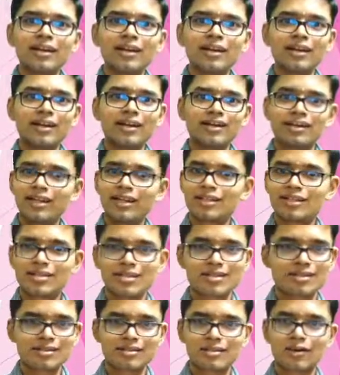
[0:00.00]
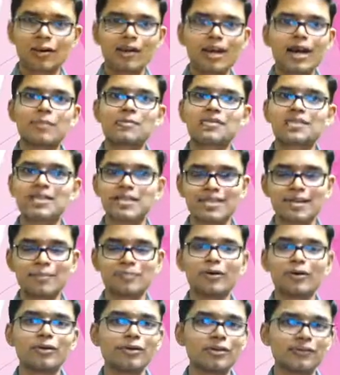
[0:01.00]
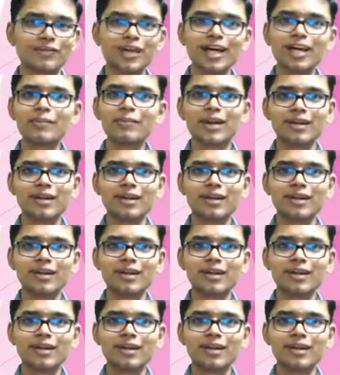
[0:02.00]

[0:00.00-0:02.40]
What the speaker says: and it's collapsed at some point of time